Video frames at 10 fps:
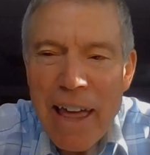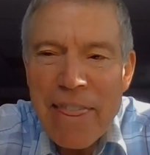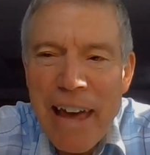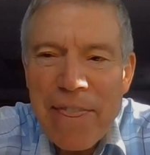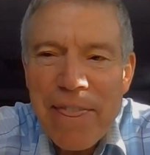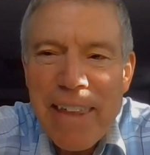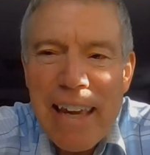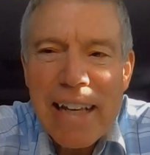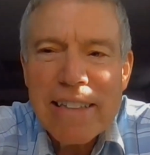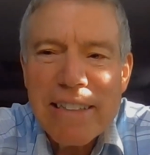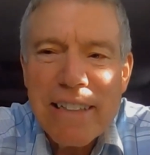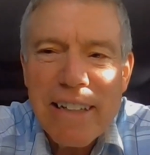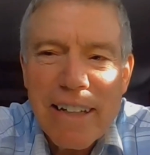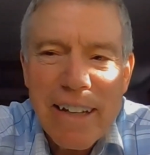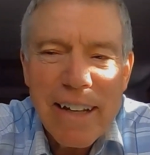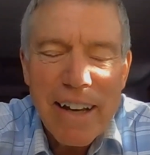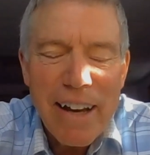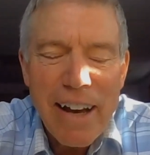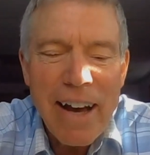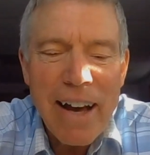that
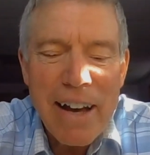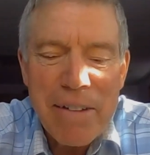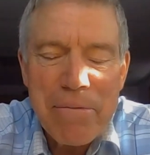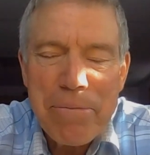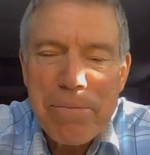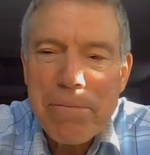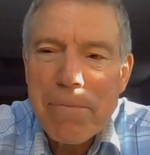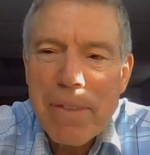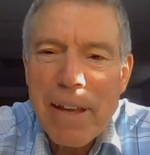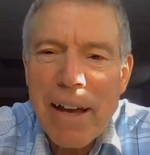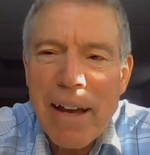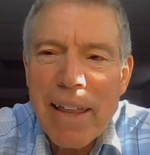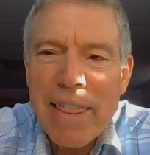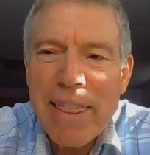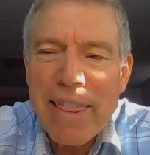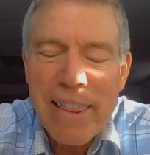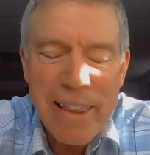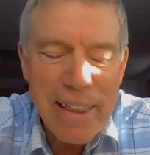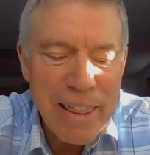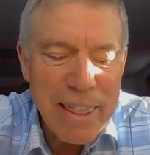um, uh,
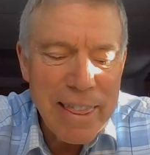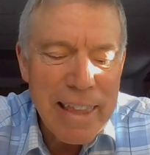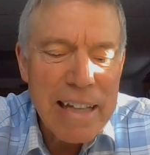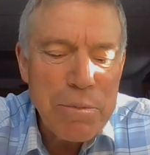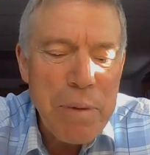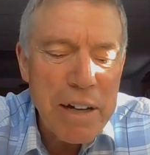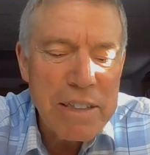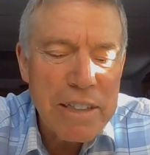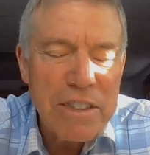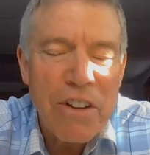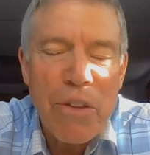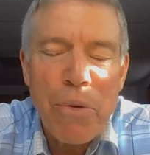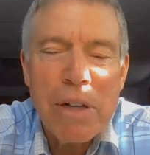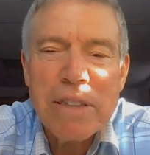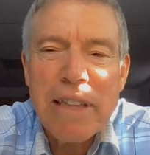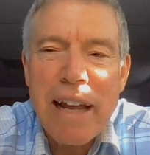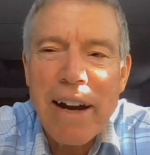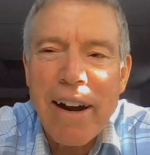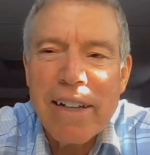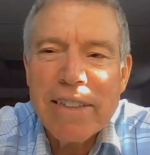these marriages are the ones that
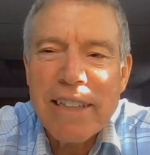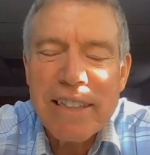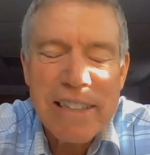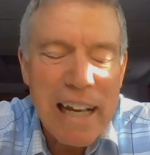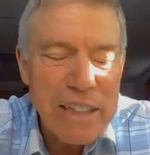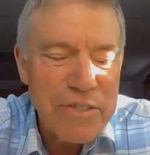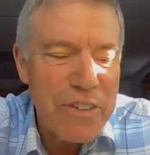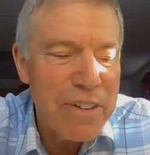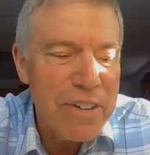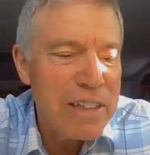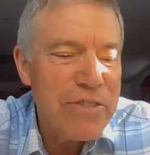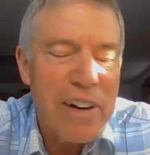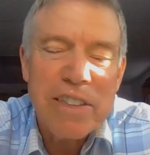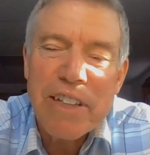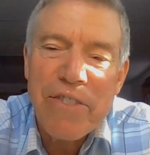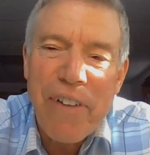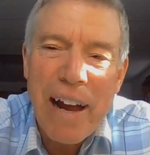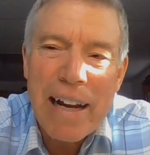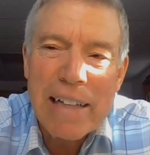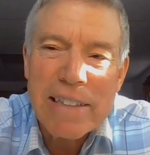are successful as far as their
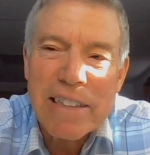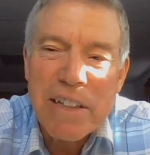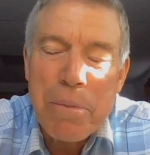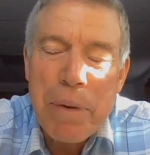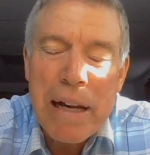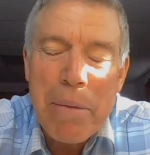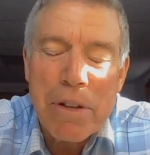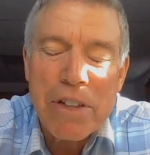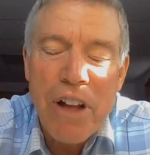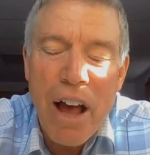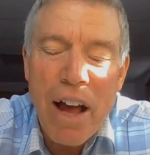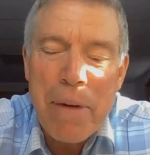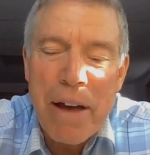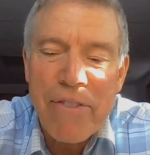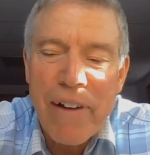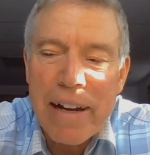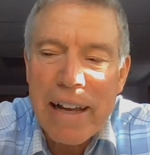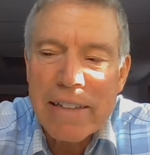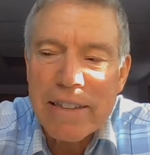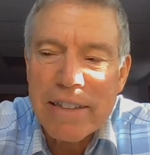finances and being able to talk about
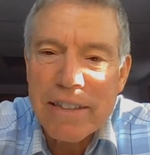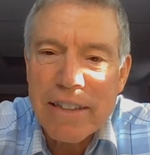finances.